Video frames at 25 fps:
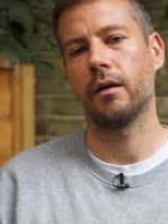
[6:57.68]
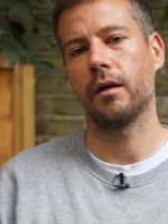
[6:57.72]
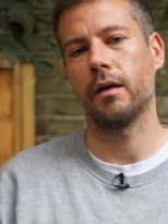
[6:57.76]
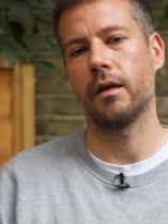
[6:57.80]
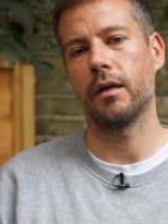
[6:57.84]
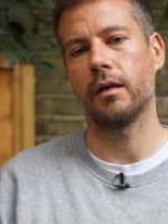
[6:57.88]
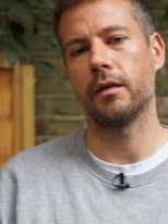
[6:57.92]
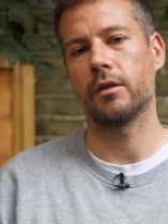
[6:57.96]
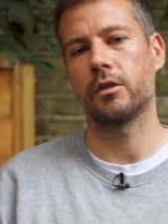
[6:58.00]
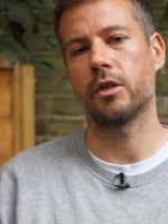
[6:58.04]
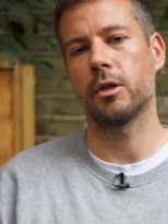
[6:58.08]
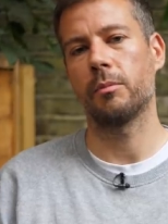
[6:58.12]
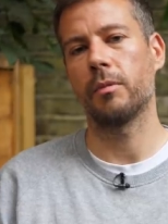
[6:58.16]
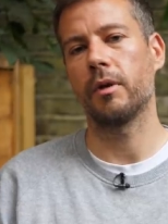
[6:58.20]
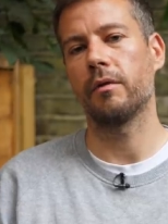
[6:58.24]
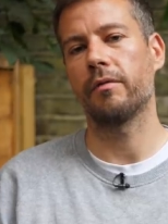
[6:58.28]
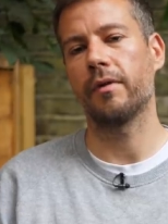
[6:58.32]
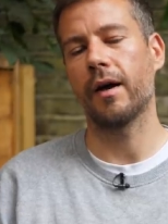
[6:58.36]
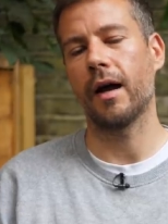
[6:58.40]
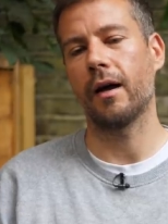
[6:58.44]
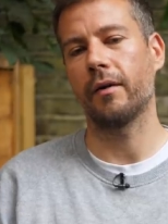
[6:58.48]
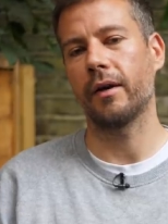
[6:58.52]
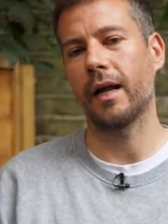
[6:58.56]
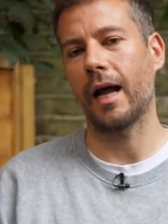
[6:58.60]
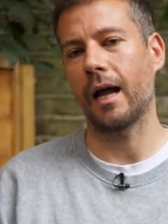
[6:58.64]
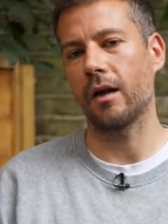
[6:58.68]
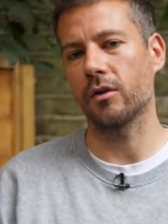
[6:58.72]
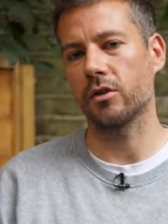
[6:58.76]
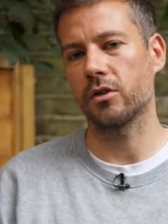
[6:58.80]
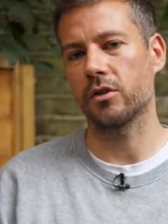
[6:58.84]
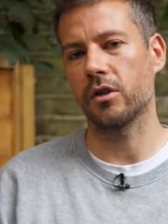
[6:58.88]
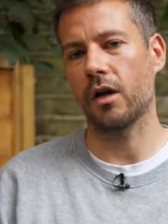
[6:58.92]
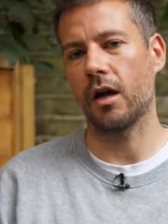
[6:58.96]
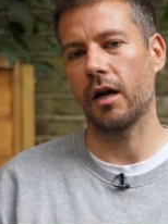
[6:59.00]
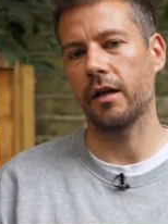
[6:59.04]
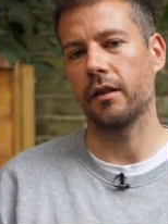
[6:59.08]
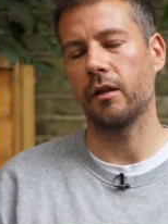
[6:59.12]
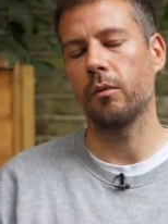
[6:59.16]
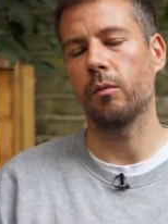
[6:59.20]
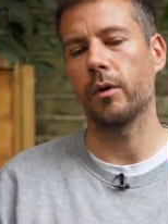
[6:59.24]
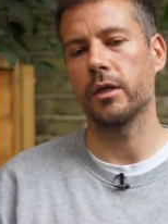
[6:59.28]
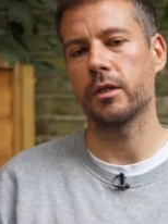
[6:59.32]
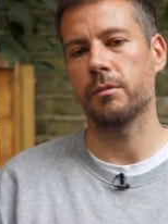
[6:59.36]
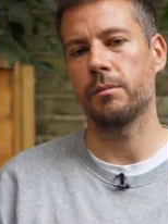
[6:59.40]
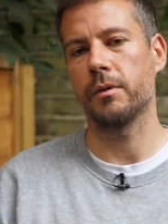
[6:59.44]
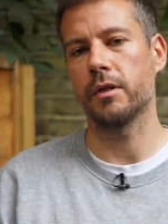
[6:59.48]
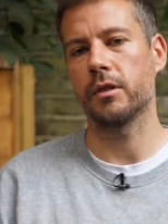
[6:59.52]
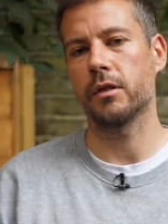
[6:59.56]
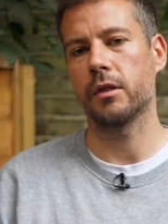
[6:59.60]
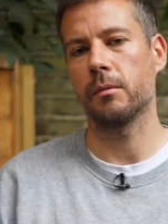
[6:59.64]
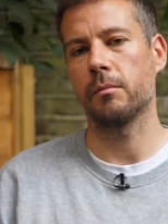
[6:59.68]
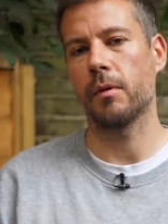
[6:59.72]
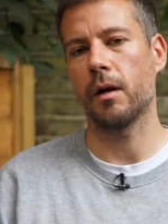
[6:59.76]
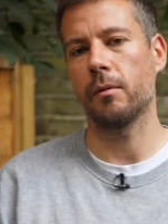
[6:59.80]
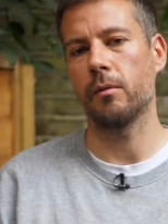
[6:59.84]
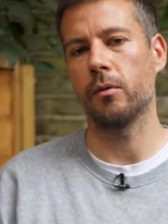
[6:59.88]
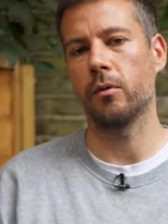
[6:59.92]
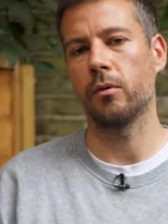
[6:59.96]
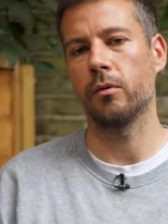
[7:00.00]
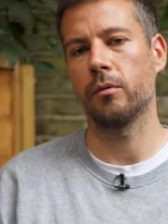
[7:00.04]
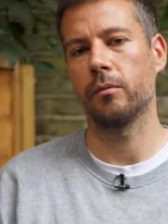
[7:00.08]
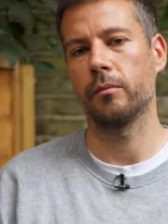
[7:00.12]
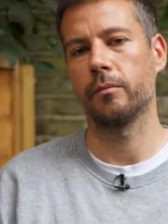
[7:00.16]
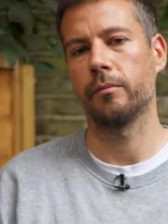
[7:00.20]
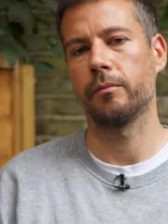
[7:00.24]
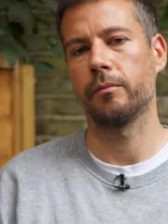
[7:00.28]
is to be found outside the Westminster bubble.